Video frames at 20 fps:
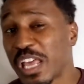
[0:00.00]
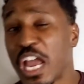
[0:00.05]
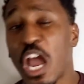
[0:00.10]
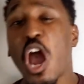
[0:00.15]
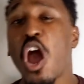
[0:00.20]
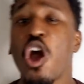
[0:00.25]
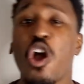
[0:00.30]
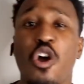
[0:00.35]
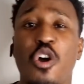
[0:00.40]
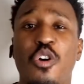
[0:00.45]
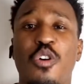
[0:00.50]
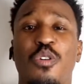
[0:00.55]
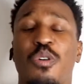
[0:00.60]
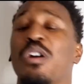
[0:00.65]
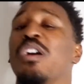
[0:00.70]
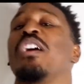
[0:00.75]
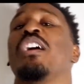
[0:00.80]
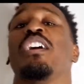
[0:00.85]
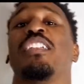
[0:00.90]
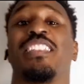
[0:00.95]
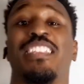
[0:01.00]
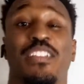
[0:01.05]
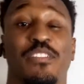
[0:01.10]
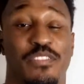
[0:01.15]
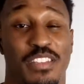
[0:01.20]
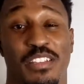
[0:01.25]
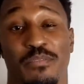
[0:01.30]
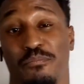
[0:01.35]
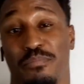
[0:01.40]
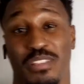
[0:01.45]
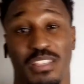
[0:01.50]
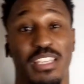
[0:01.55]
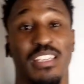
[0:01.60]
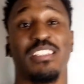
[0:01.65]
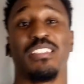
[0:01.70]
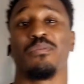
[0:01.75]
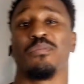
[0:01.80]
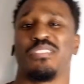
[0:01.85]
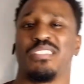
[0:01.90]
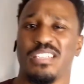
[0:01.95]
like, oh. But
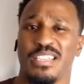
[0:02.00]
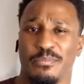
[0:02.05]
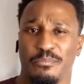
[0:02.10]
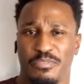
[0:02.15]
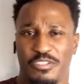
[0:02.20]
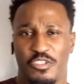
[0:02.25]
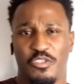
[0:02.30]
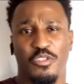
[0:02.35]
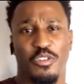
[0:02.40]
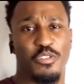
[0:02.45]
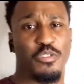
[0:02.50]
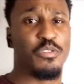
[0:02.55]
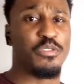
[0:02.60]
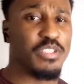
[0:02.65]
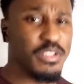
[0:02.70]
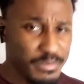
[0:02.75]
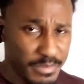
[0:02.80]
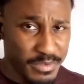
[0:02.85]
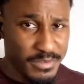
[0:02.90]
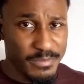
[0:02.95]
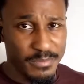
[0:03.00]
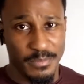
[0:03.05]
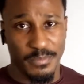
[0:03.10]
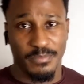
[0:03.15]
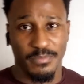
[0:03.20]
then someone said, but you gonna do something?